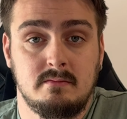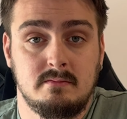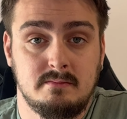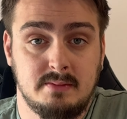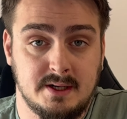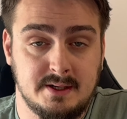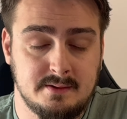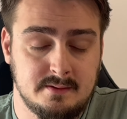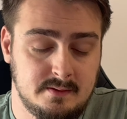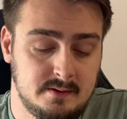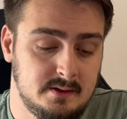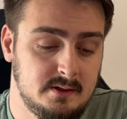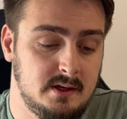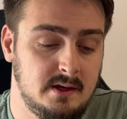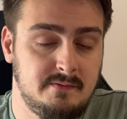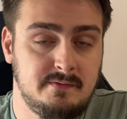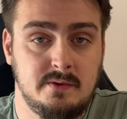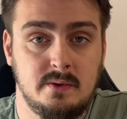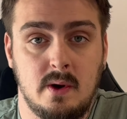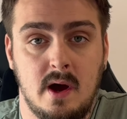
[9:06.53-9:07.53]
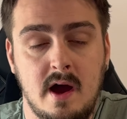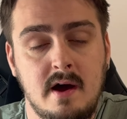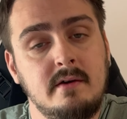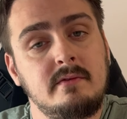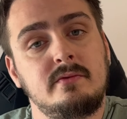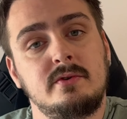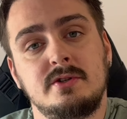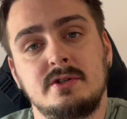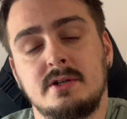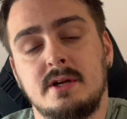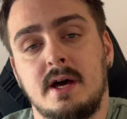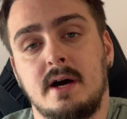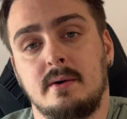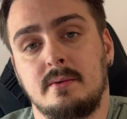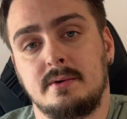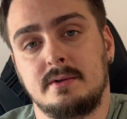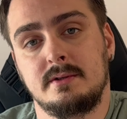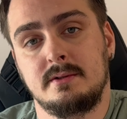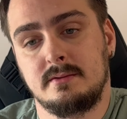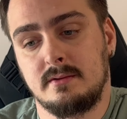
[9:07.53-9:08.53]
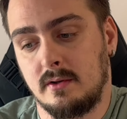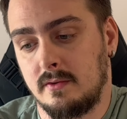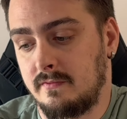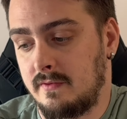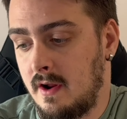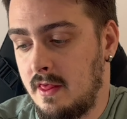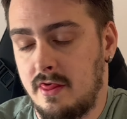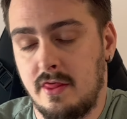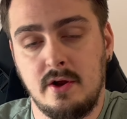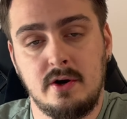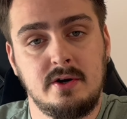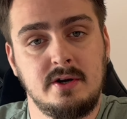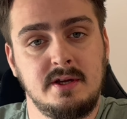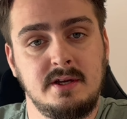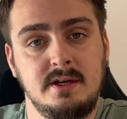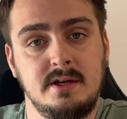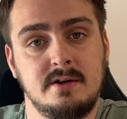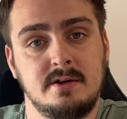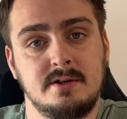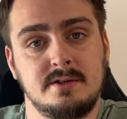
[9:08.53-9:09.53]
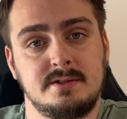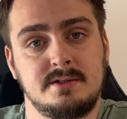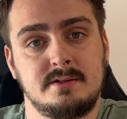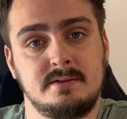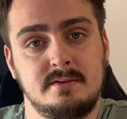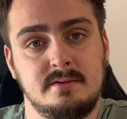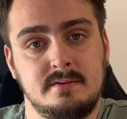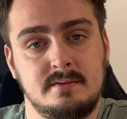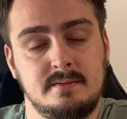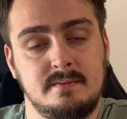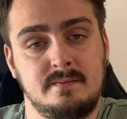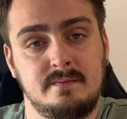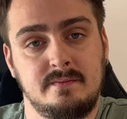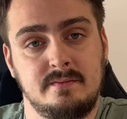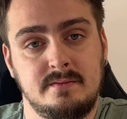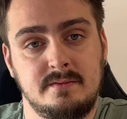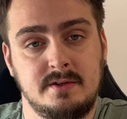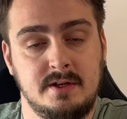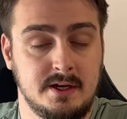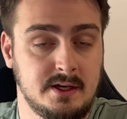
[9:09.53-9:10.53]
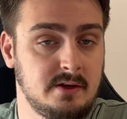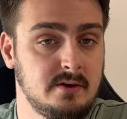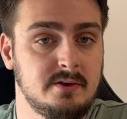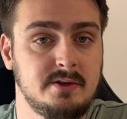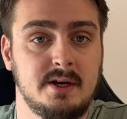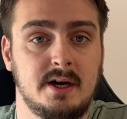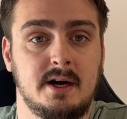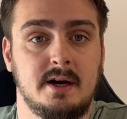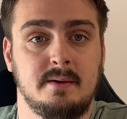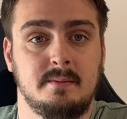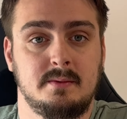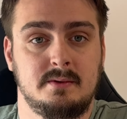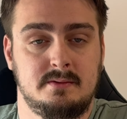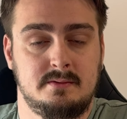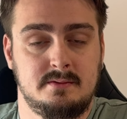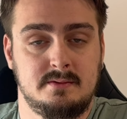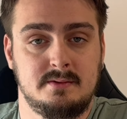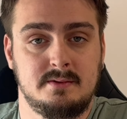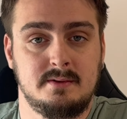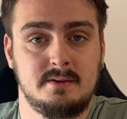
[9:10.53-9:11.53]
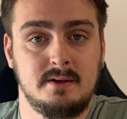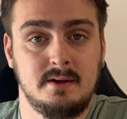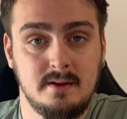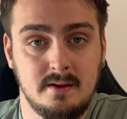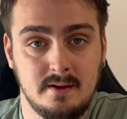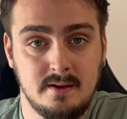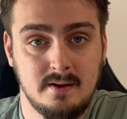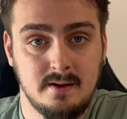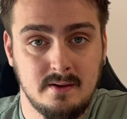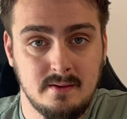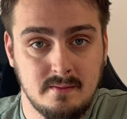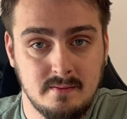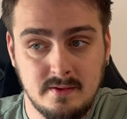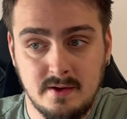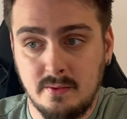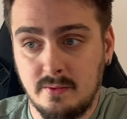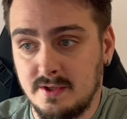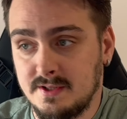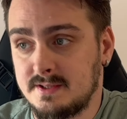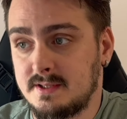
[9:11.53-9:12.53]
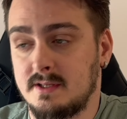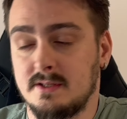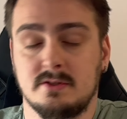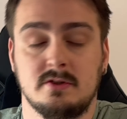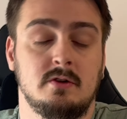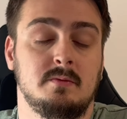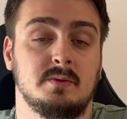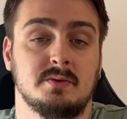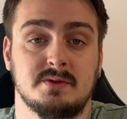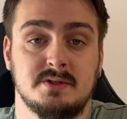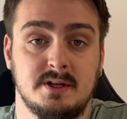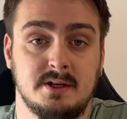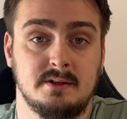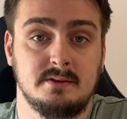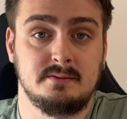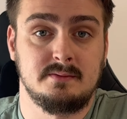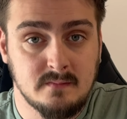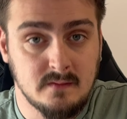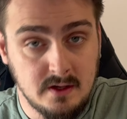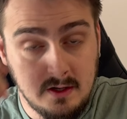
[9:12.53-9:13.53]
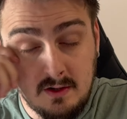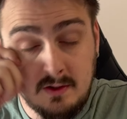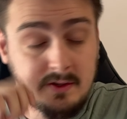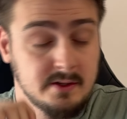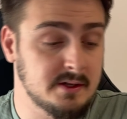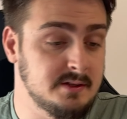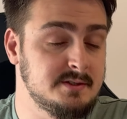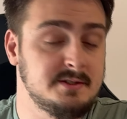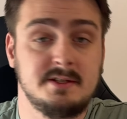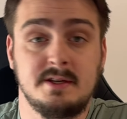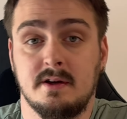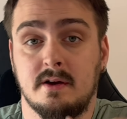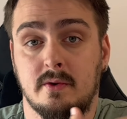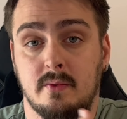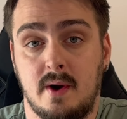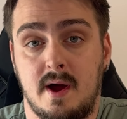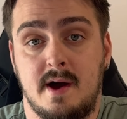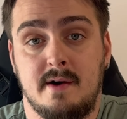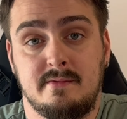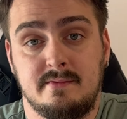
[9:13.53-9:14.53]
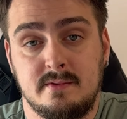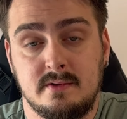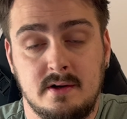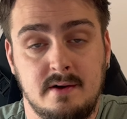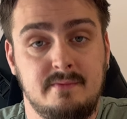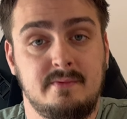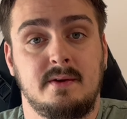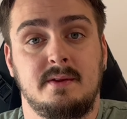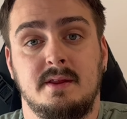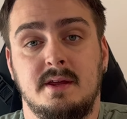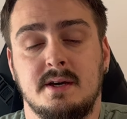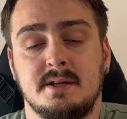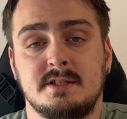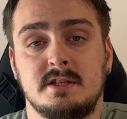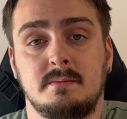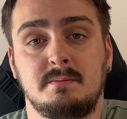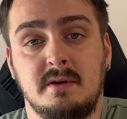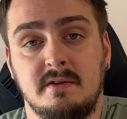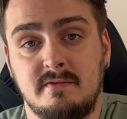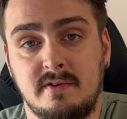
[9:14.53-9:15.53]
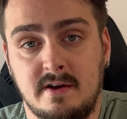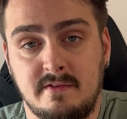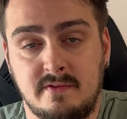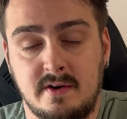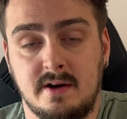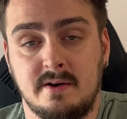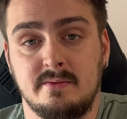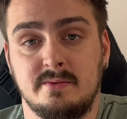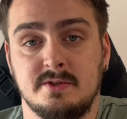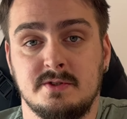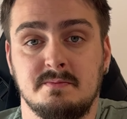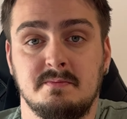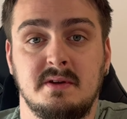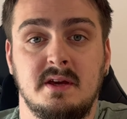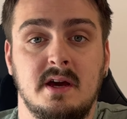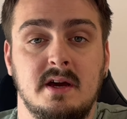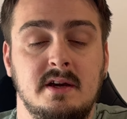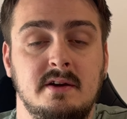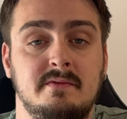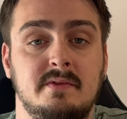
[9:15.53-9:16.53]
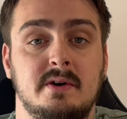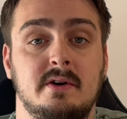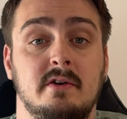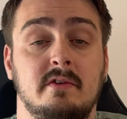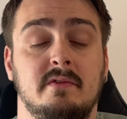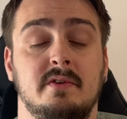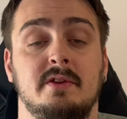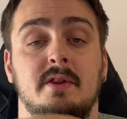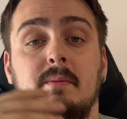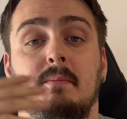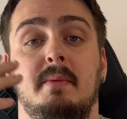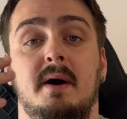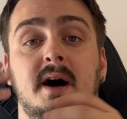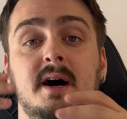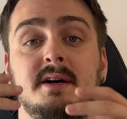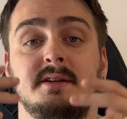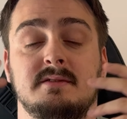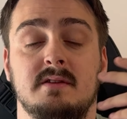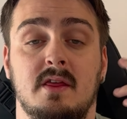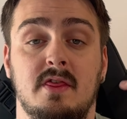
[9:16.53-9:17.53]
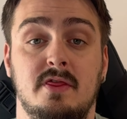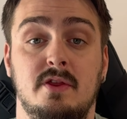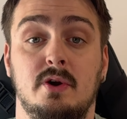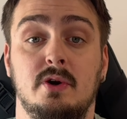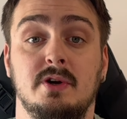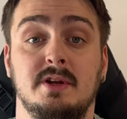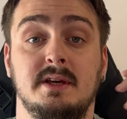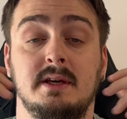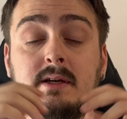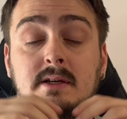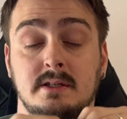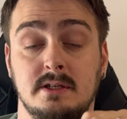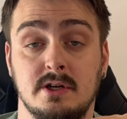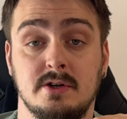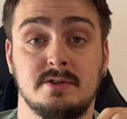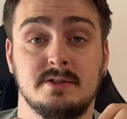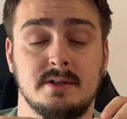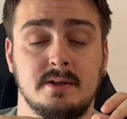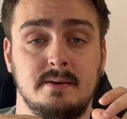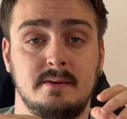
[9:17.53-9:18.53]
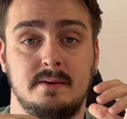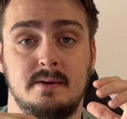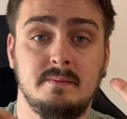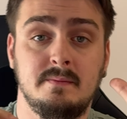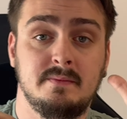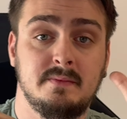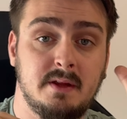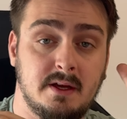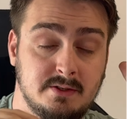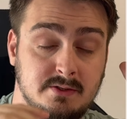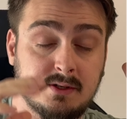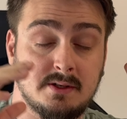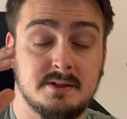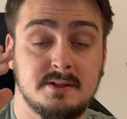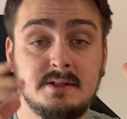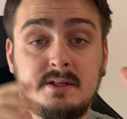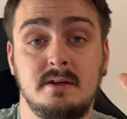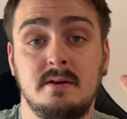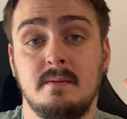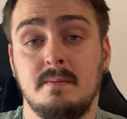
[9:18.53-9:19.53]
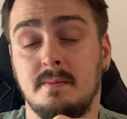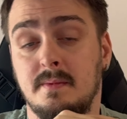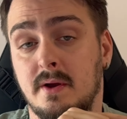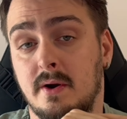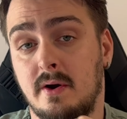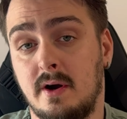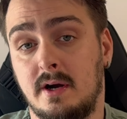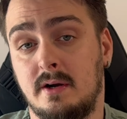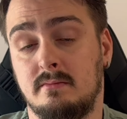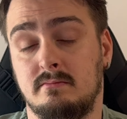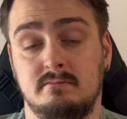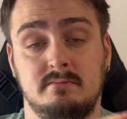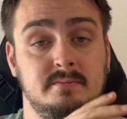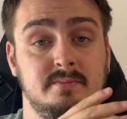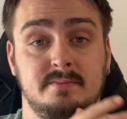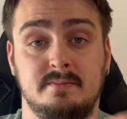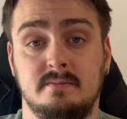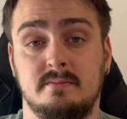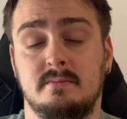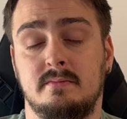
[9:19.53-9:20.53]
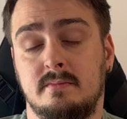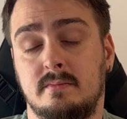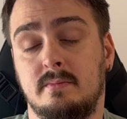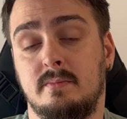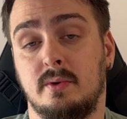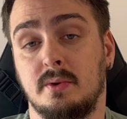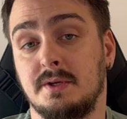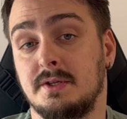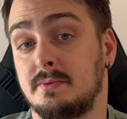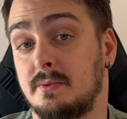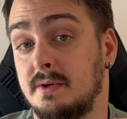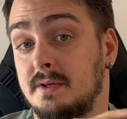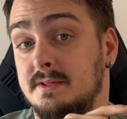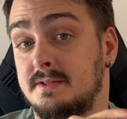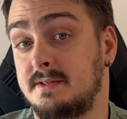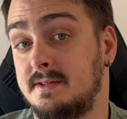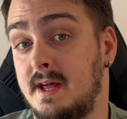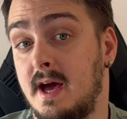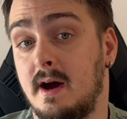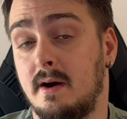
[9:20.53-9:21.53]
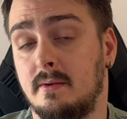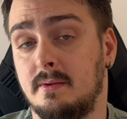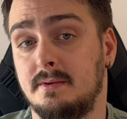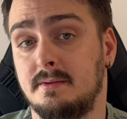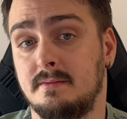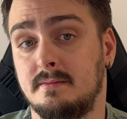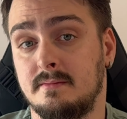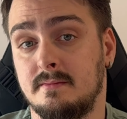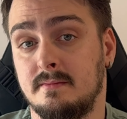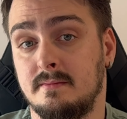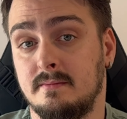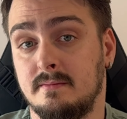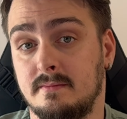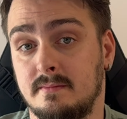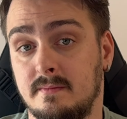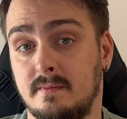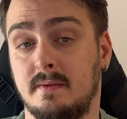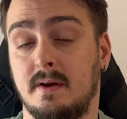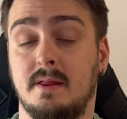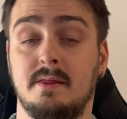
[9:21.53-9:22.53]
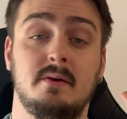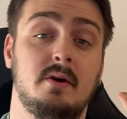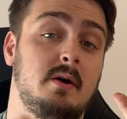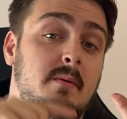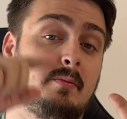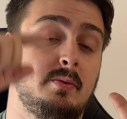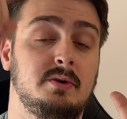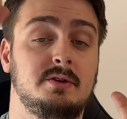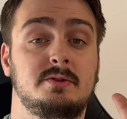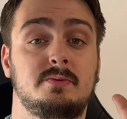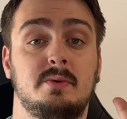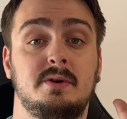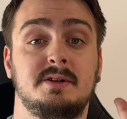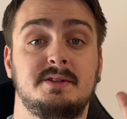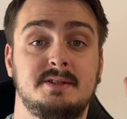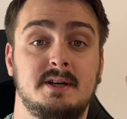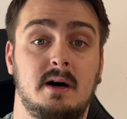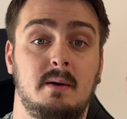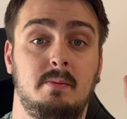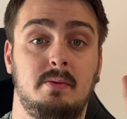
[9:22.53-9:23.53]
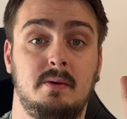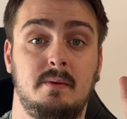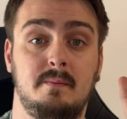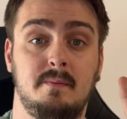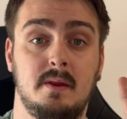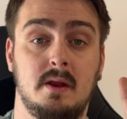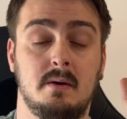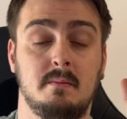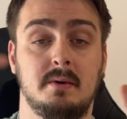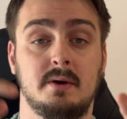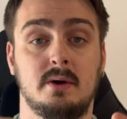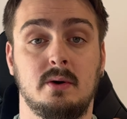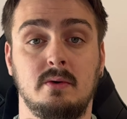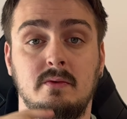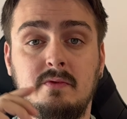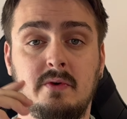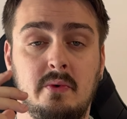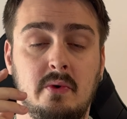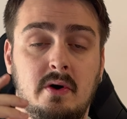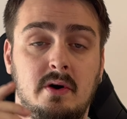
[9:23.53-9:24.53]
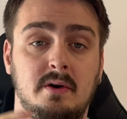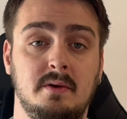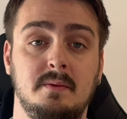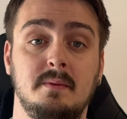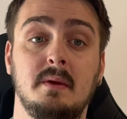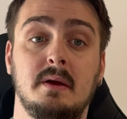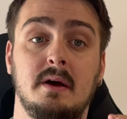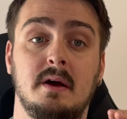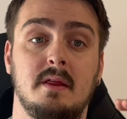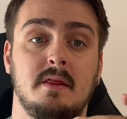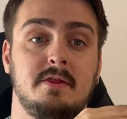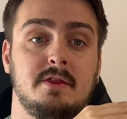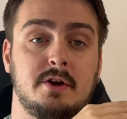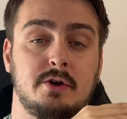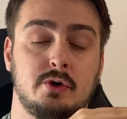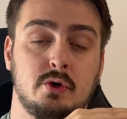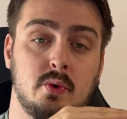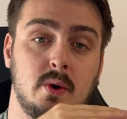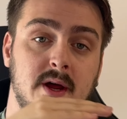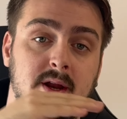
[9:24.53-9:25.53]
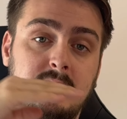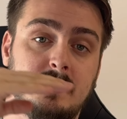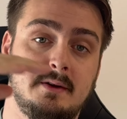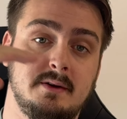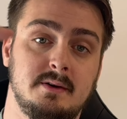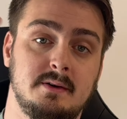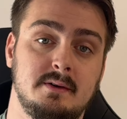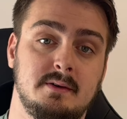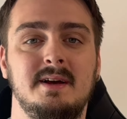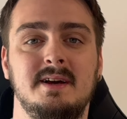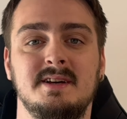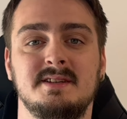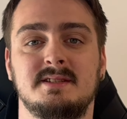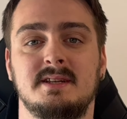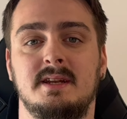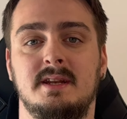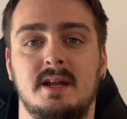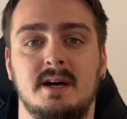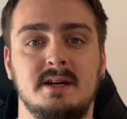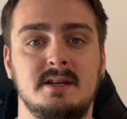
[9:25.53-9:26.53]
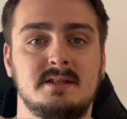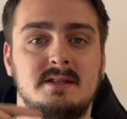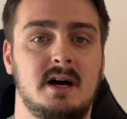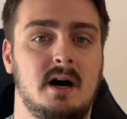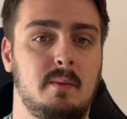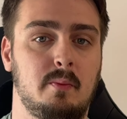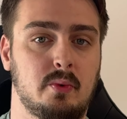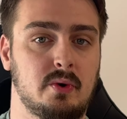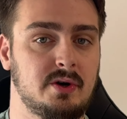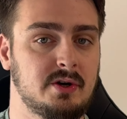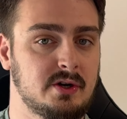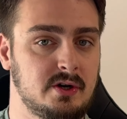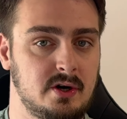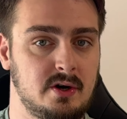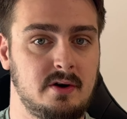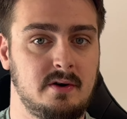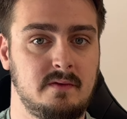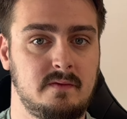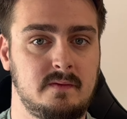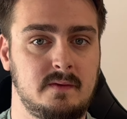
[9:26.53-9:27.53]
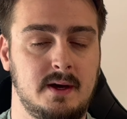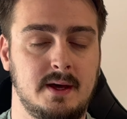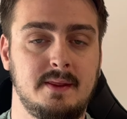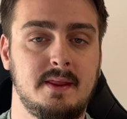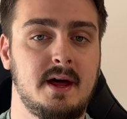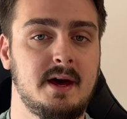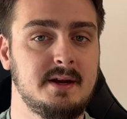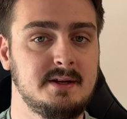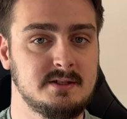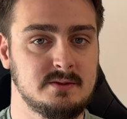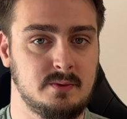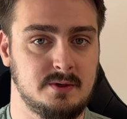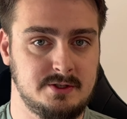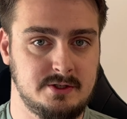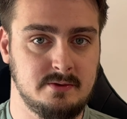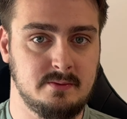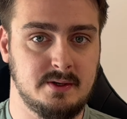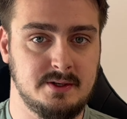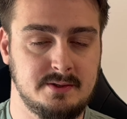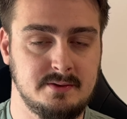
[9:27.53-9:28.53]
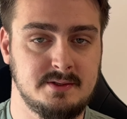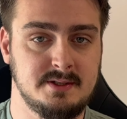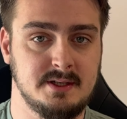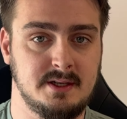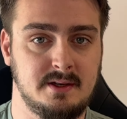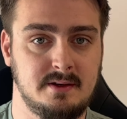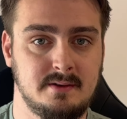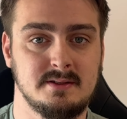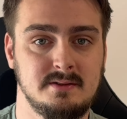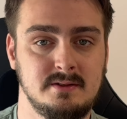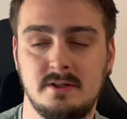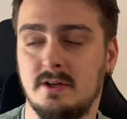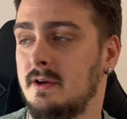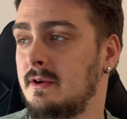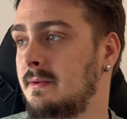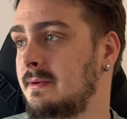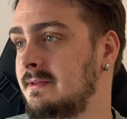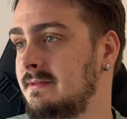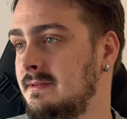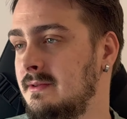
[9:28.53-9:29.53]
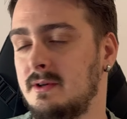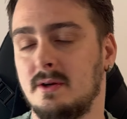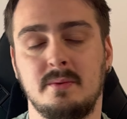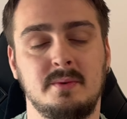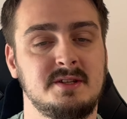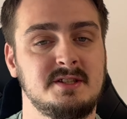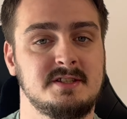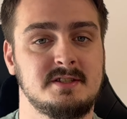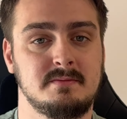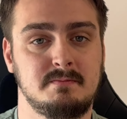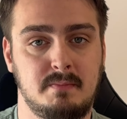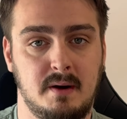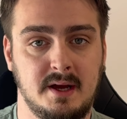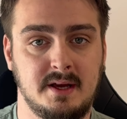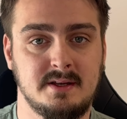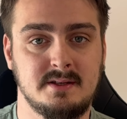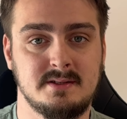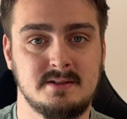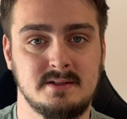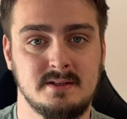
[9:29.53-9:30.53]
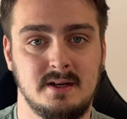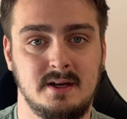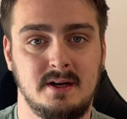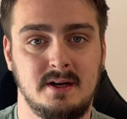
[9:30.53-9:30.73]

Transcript: But if you average it out over 30 years, take your time, the risk is almost nil. Here you can see a graph of the S&P 500's behavior over the past 30 years. As you can see, there are points where it's down and there are points where it's up. But overall, the trend is a nice upward curve, and that is what you want to see. You don't want spikes.